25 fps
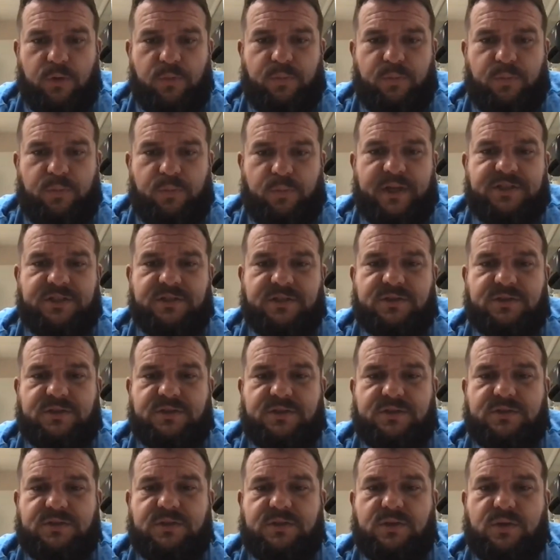Older
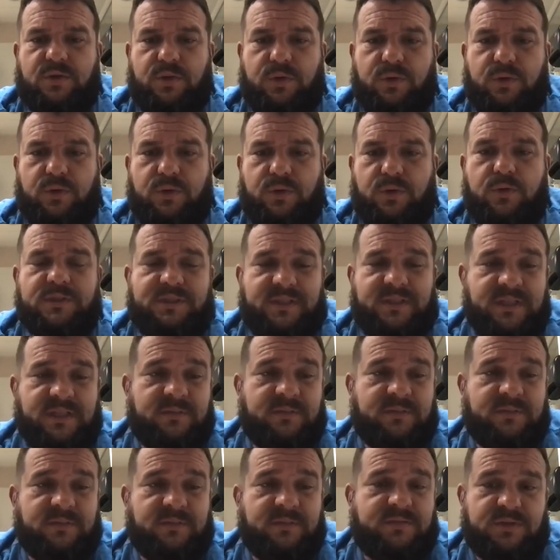patients who
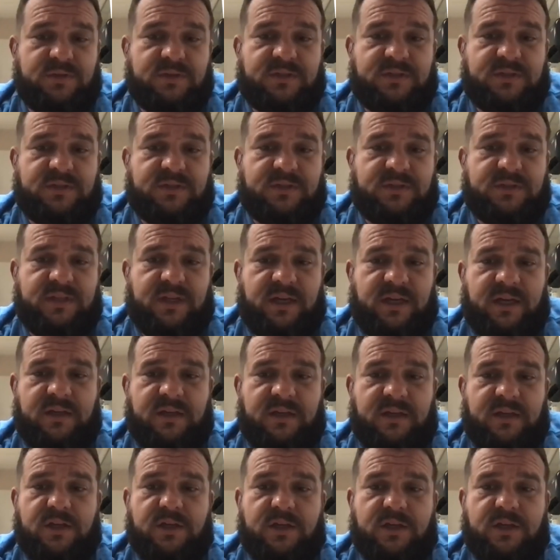attempt
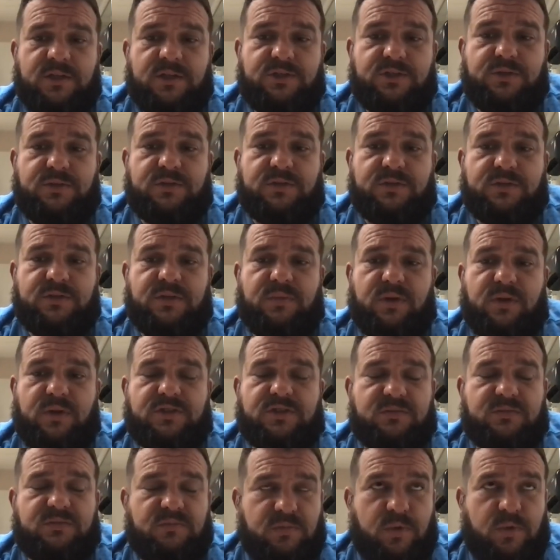suicide choose a
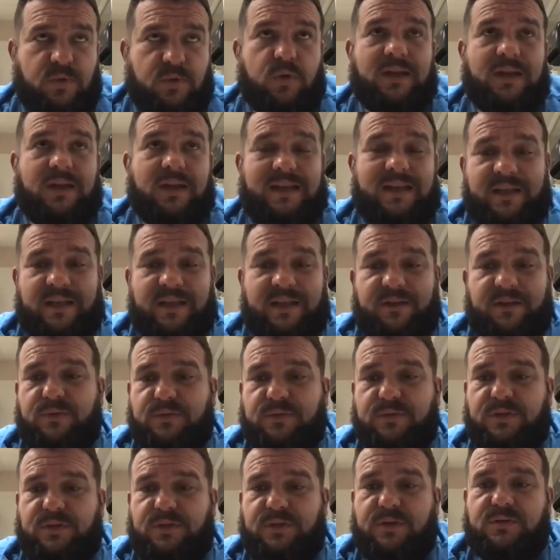much more
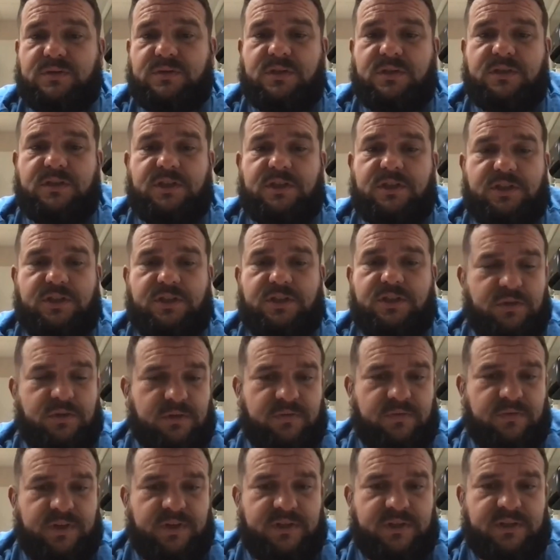lethal dose than the
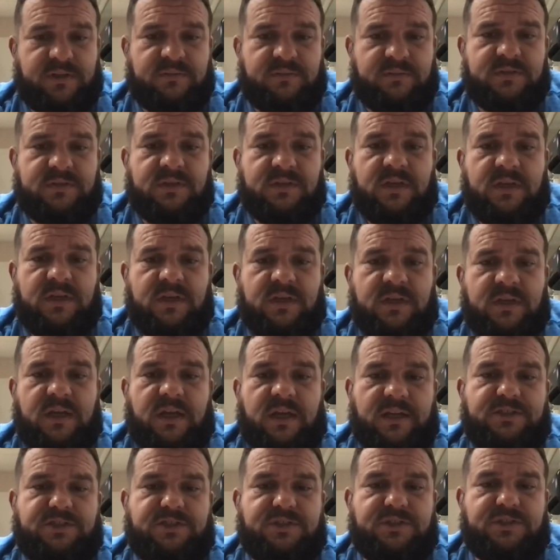younger victims
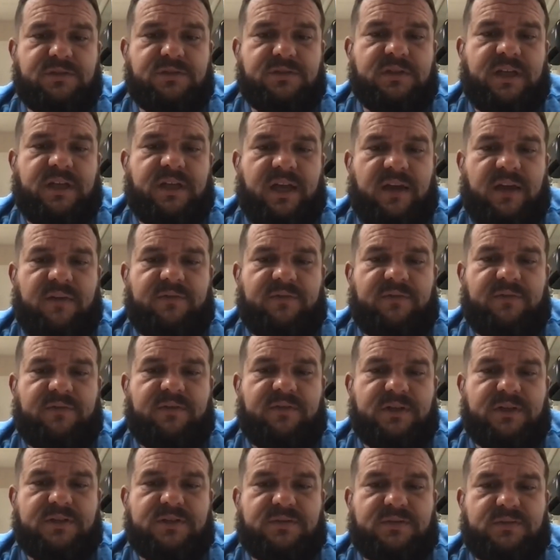and generally
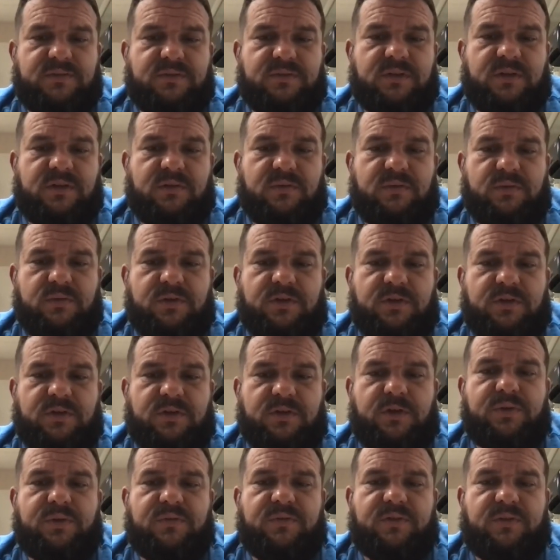have diminished
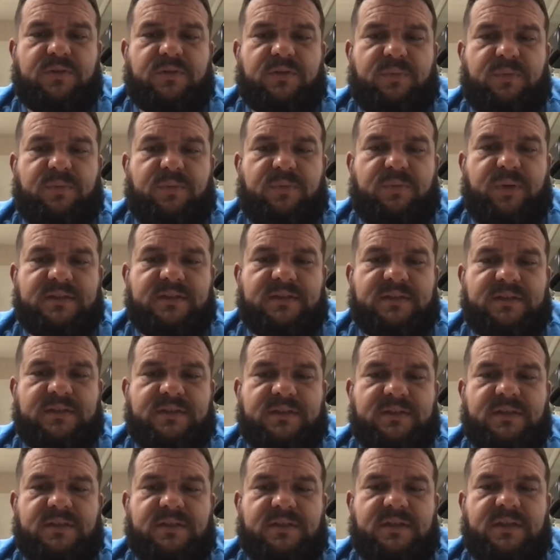recuperative
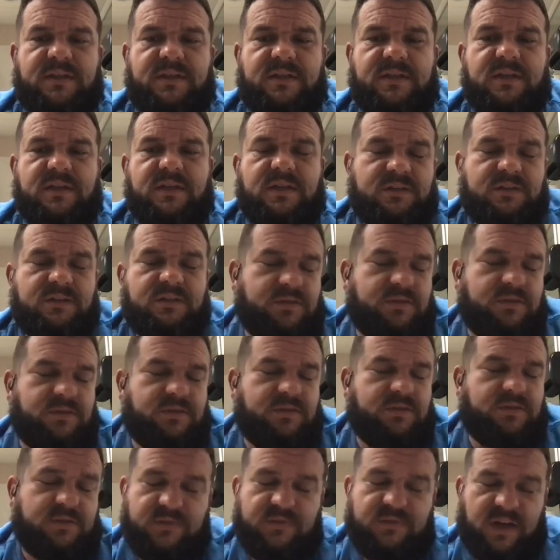capacity to
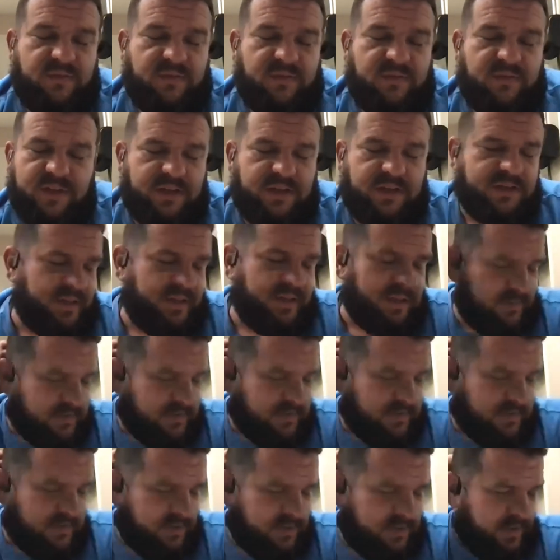survive any attempt. So
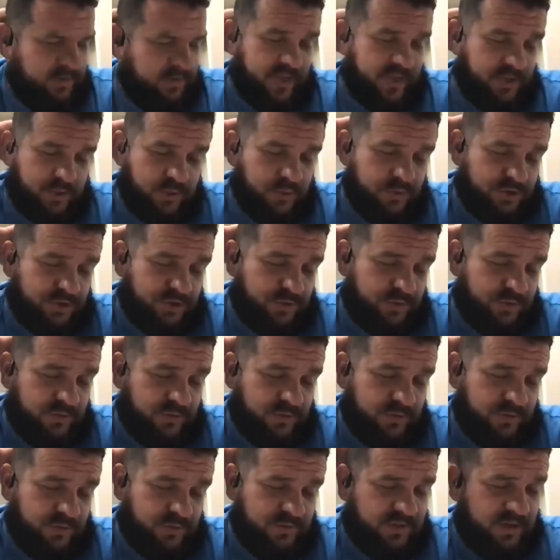even if they do
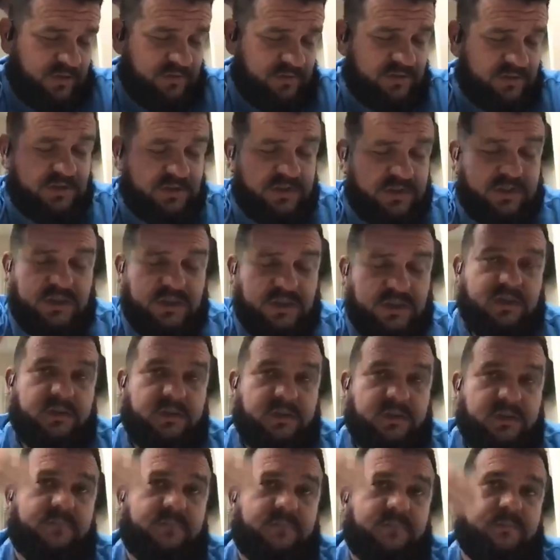shoot themselves,
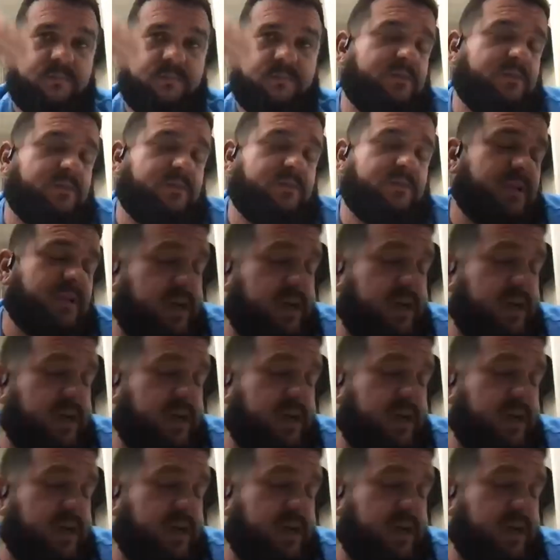they're